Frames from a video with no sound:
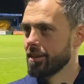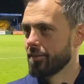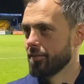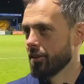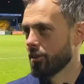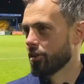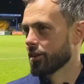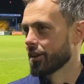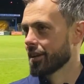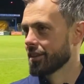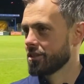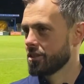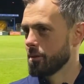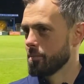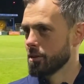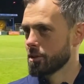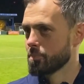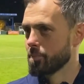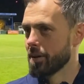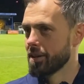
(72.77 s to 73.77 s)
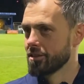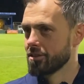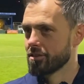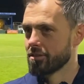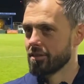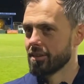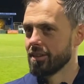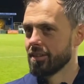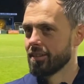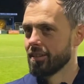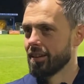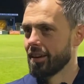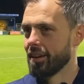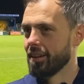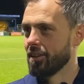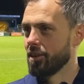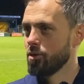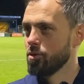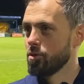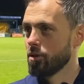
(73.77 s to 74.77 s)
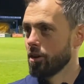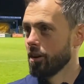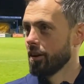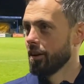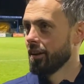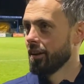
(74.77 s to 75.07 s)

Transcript: If you look at Jimmy Spencer and Luke